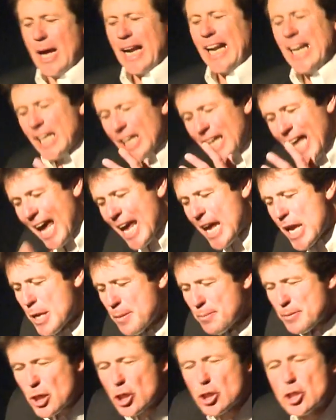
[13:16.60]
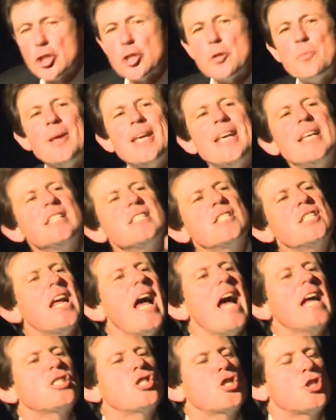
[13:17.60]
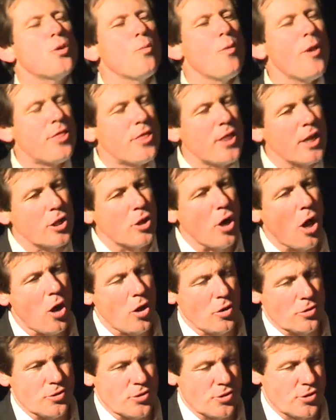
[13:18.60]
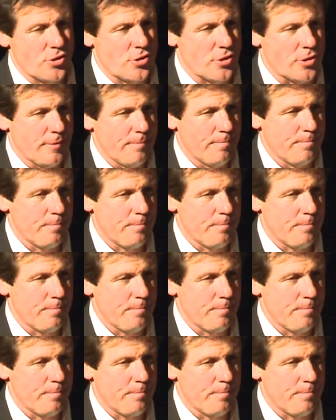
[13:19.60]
claimed to be in touch with the gods.